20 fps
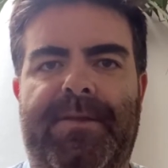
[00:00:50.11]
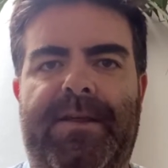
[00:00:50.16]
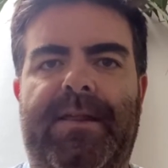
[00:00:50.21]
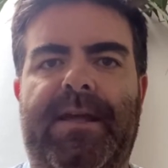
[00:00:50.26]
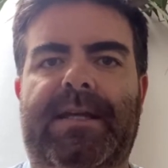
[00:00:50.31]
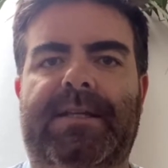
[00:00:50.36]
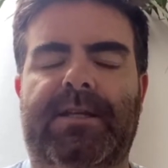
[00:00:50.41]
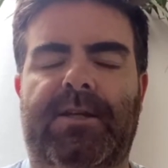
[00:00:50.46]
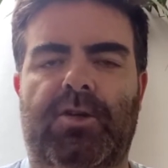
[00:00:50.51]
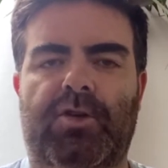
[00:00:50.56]
They
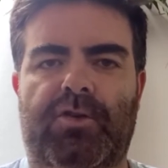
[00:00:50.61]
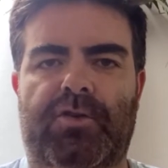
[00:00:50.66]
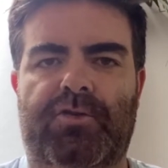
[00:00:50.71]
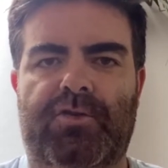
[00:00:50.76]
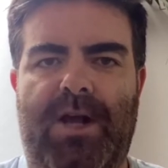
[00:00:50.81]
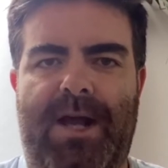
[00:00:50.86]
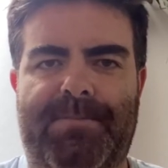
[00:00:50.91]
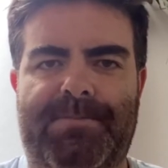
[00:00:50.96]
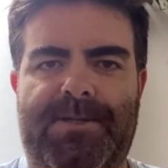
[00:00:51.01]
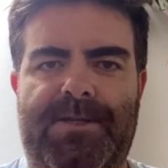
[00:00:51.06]
like to go to a
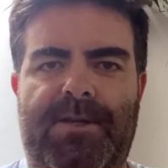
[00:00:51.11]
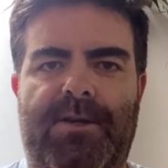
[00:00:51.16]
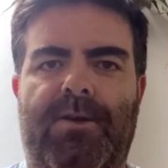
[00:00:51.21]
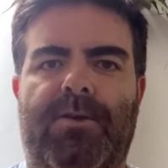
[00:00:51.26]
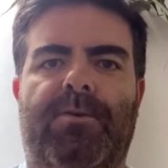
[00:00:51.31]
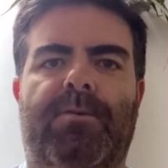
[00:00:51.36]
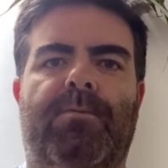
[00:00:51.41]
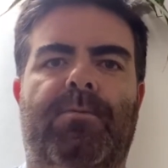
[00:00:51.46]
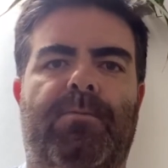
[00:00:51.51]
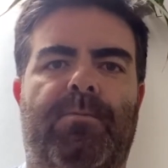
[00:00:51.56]
drop
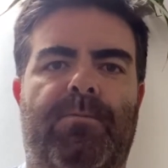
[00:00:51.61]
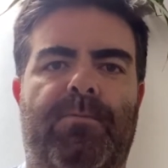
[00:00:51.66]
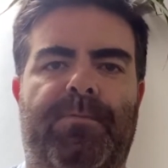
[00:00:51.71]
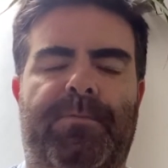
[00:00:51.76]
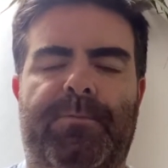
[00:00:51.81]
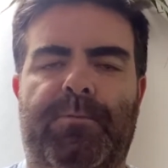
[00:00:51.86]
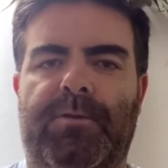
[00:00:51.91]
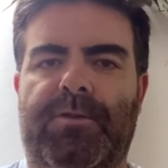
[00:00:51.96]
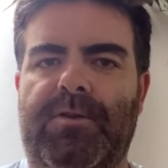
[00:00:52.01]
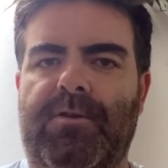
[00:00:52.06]
zone
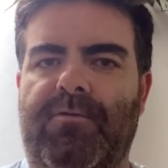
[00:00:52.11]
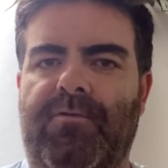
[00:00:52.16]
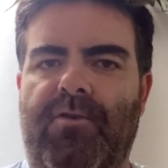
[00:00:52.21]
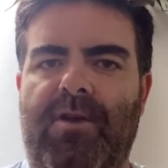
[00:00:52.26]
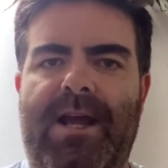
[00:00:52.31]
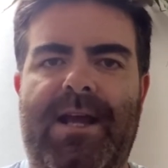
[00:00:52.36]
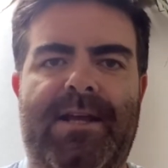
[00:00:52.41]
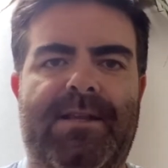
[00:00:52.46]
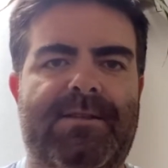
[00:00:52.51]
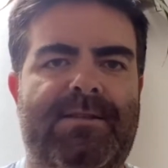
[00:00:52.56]
with their
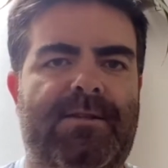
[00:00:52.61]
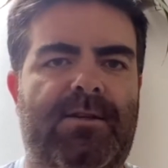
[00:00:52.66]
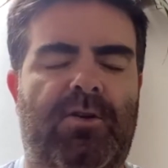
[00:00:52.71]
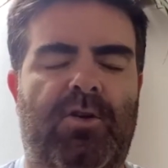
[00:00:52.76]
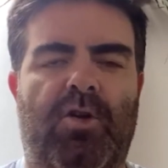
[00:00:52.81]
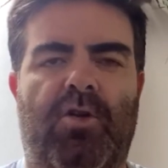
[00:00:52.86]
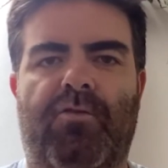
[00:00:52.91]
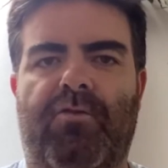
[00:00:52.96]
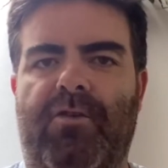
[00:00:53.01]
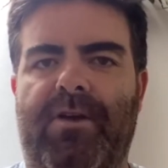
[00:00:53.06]
friends or
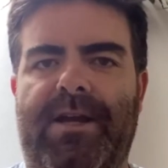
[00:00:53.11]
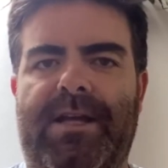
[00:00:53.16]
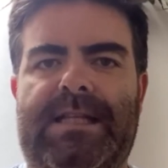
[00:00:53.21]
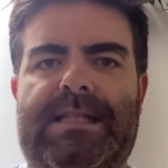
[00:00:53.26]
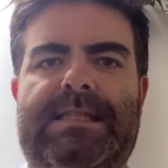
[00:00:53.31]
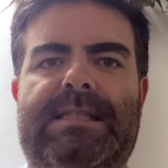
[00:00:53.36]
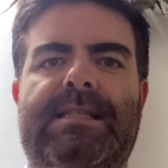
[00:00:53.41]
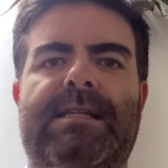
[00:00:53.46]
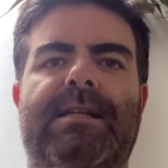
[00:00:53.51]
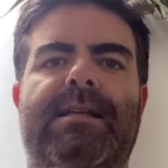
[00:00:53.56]

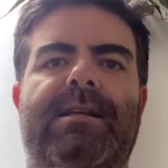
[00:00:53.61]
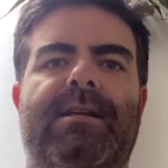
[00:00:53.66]
girlfriends,